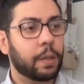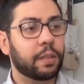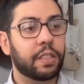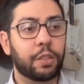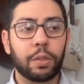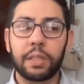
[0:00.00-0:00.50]

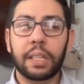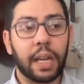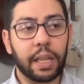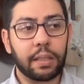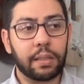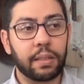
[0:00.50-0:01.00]
They don't
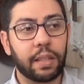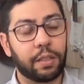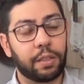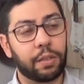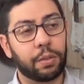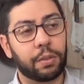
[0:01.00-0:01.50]
cut, they
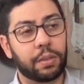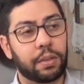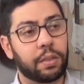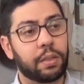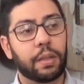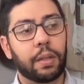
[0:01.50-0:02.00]

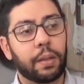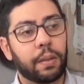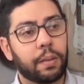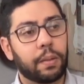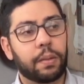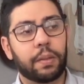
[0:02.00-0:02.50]

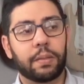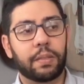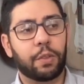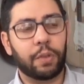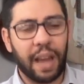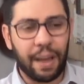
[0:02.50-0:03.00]

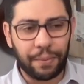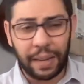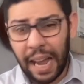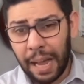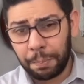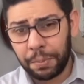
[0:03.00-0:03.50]
don't have
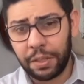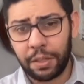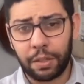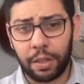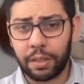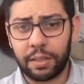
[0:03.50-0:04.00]
gaps, they're
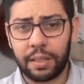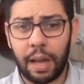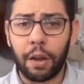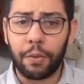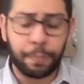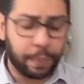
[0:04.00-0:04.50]
not
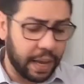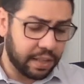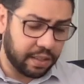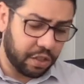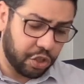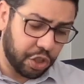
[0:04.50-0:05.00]
out of place,
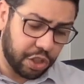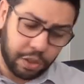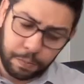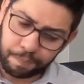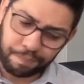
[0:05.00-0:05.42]
it's just,